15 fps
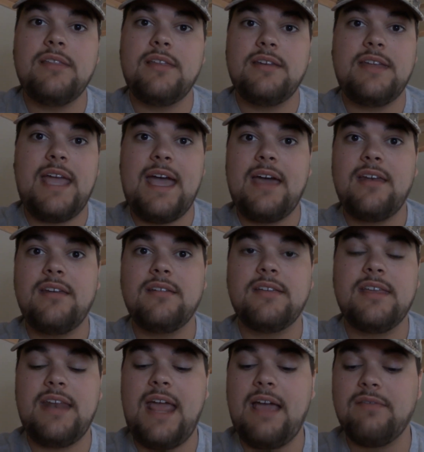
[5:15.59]
and then Dad
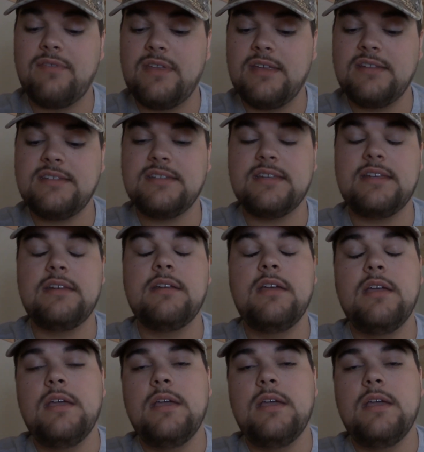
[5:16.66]
can have this, and